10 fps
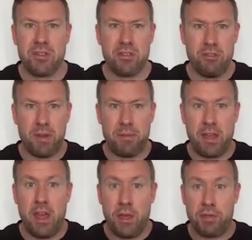So it might be
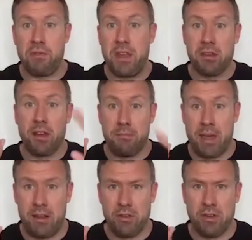3 site
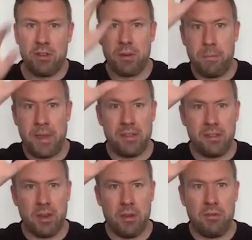managers,
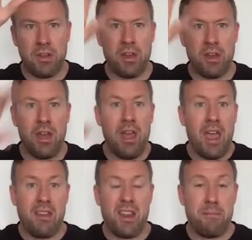business owner,
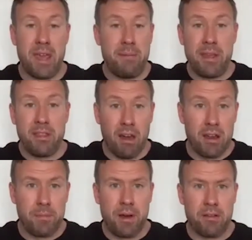and then maybe the other
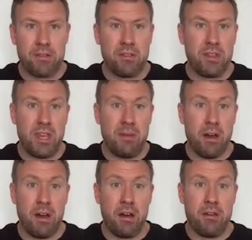parts of the team
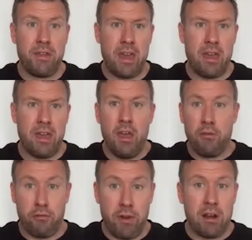are their
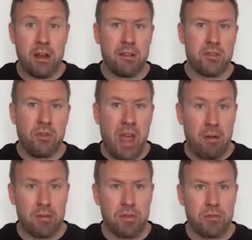freelance or
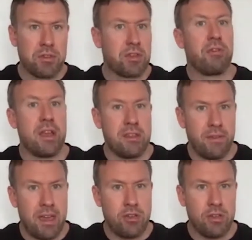outsourced creative
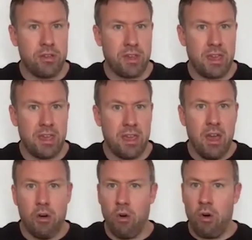agency
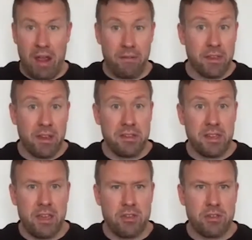or advertising
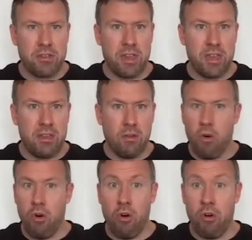agency
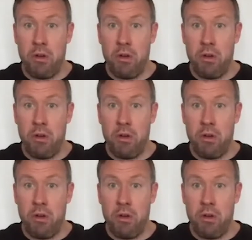or